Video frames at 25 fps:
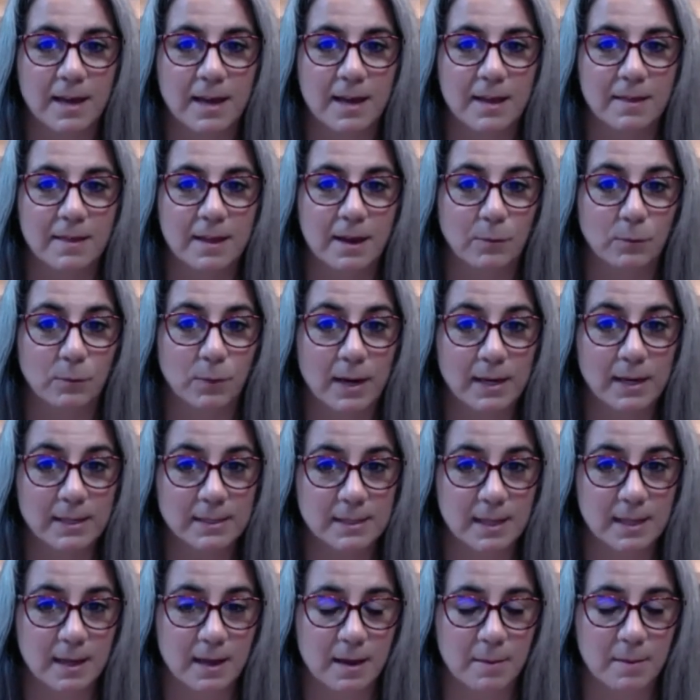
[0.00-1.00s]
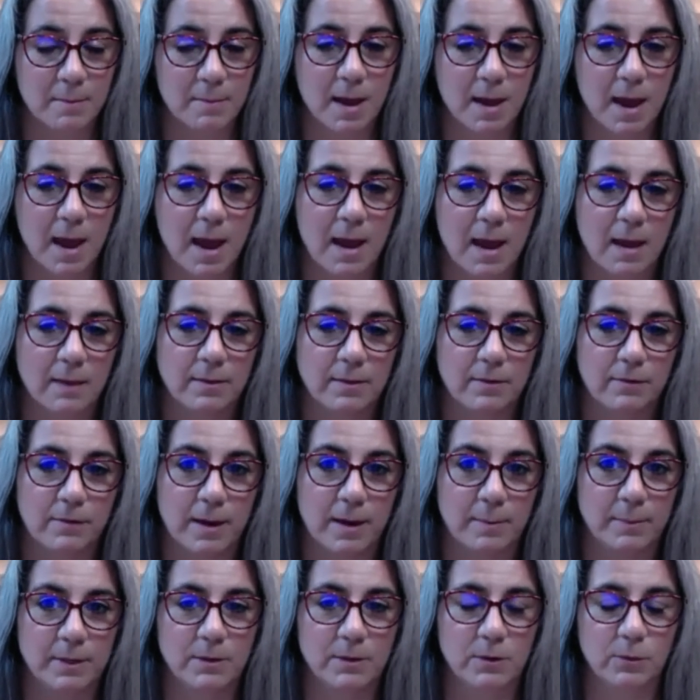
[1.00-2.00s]
that raised them and the
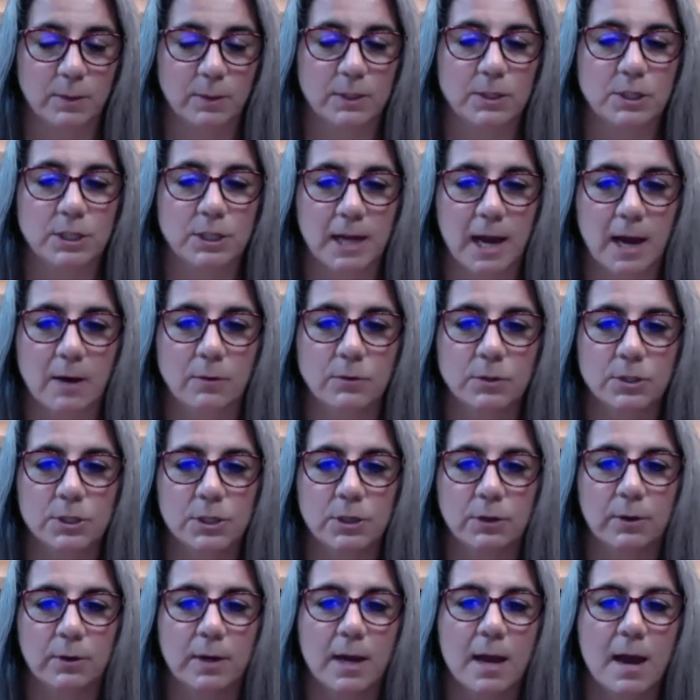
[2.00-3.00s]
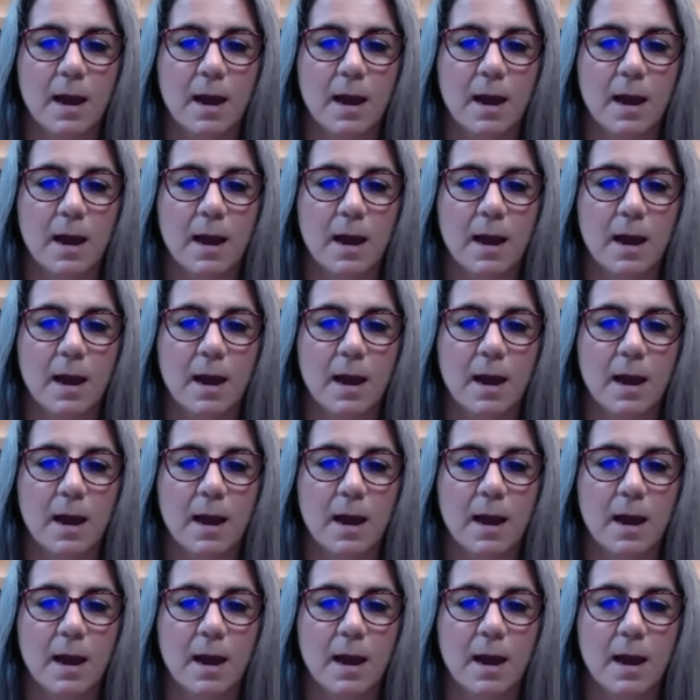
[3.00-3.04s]
family they're reaching out to.